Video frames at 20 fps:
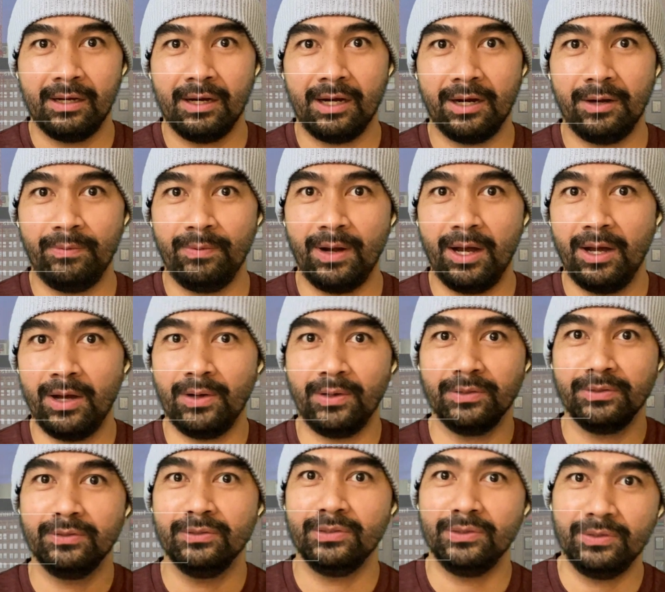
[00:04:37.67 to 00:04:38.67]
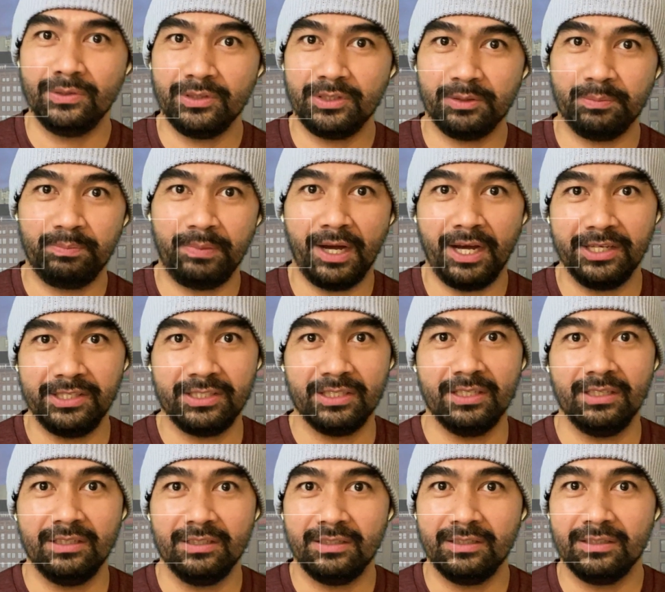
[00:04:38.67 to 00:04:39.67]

around your budget.